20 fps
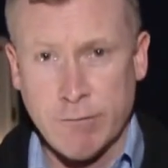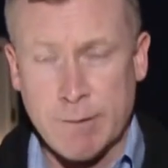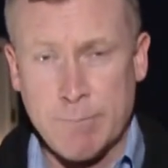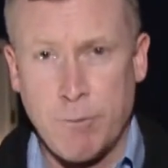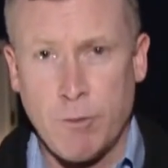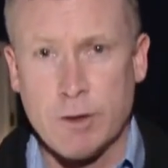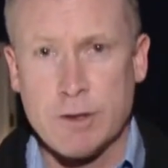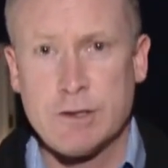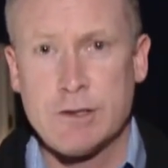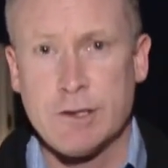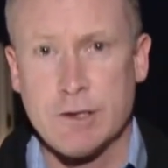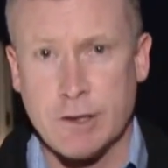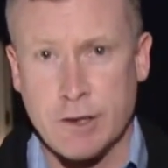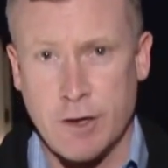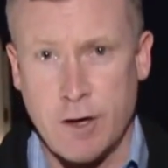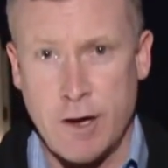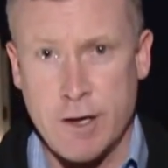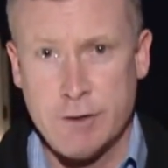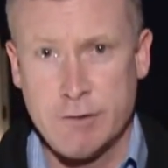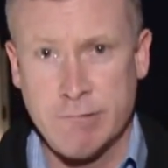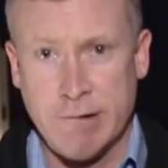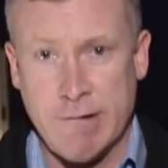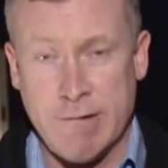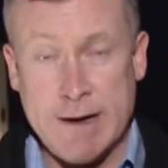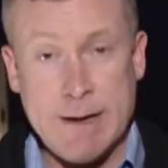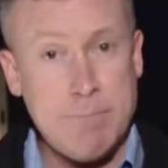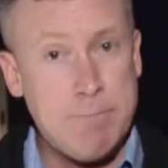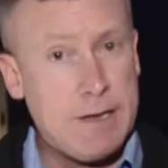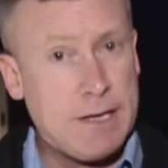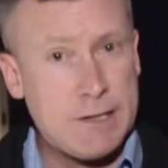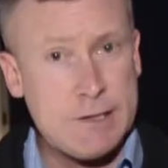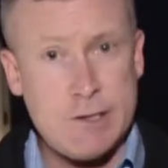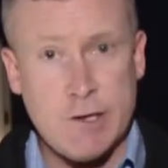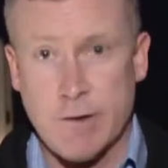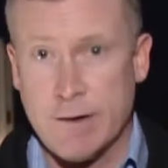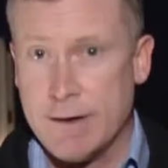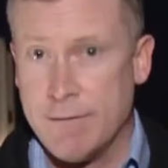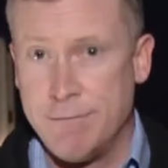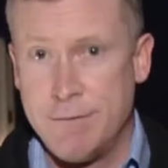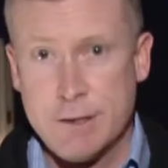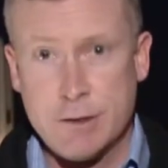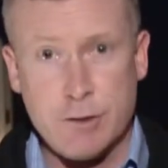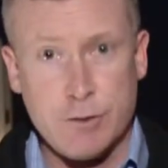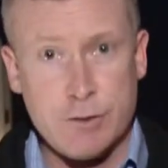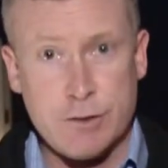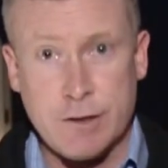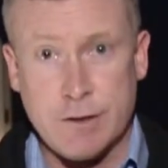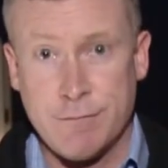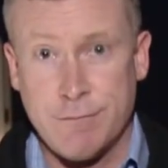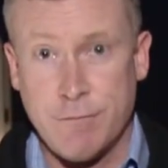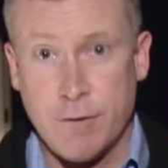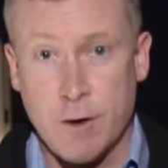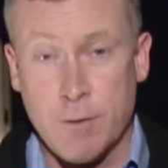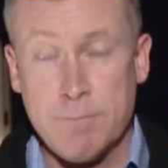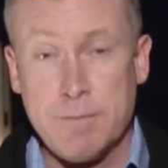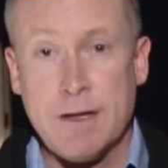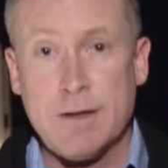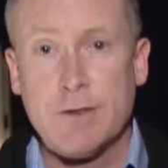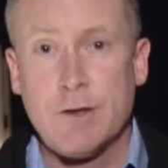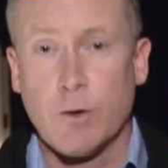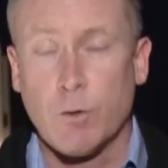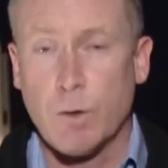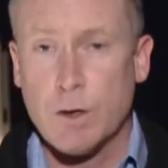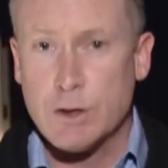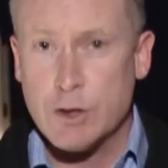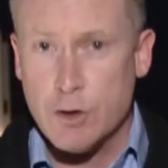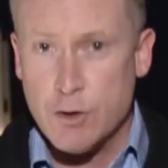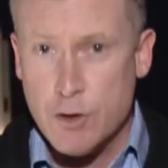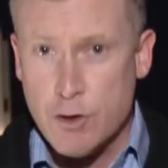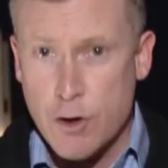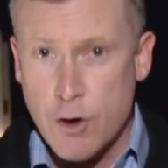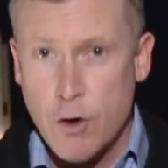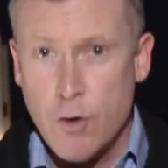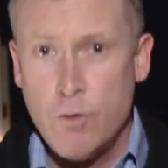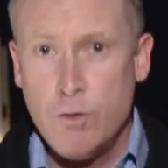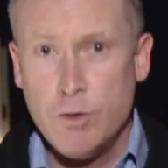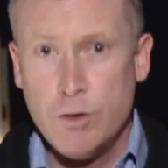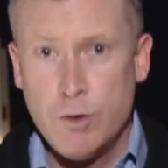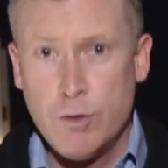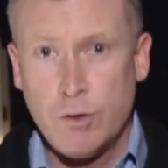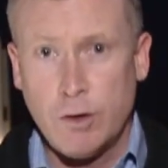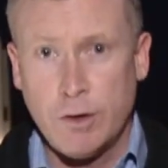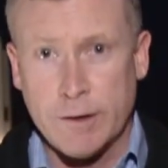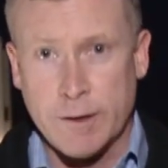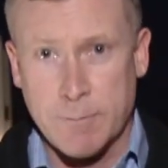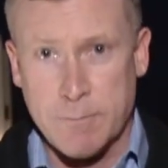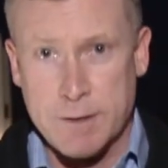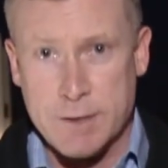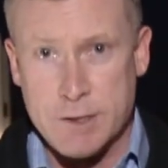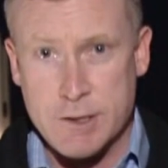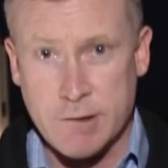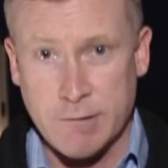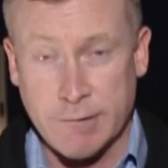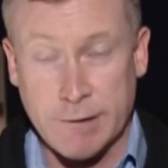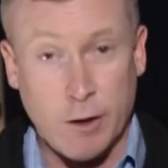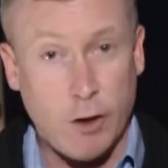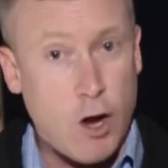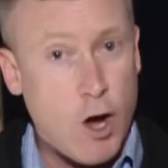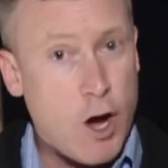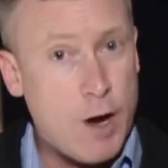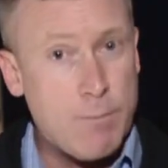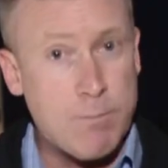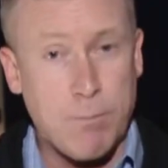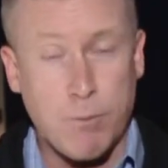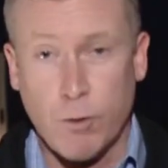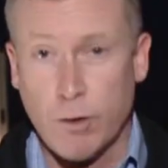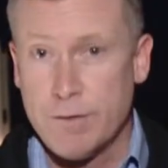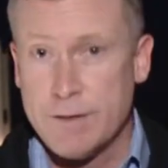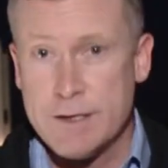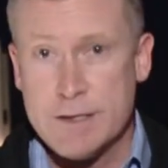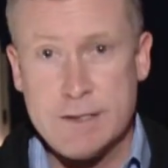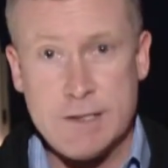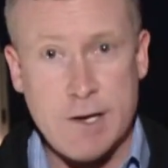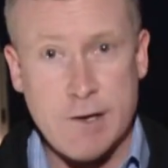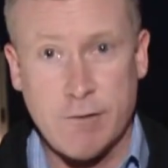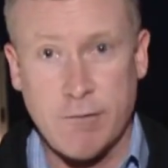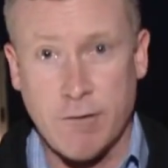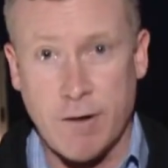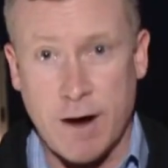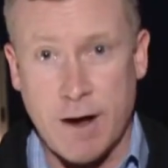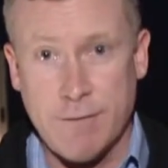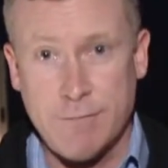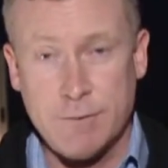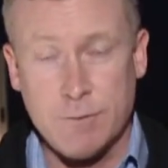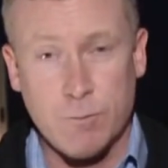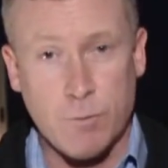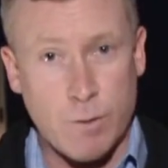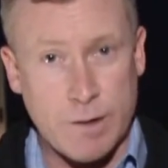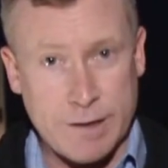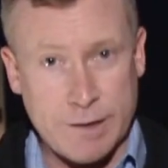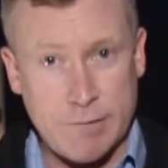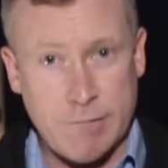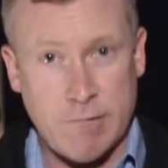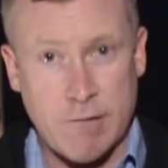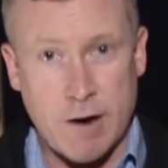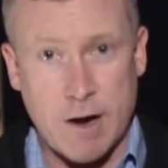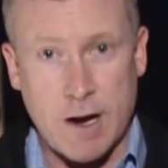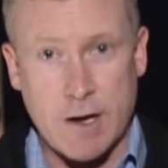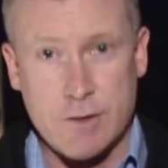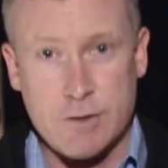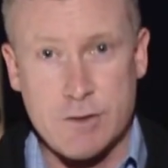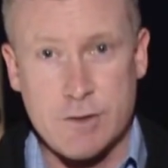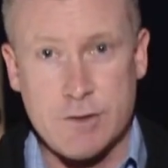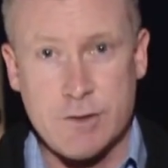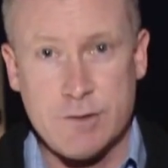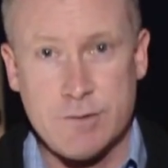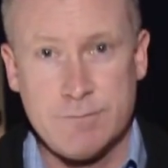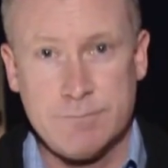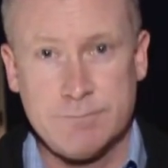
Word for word: reports to the contrary, military officials confirmed that there was no nuclear material on board this aircraft when it crashed.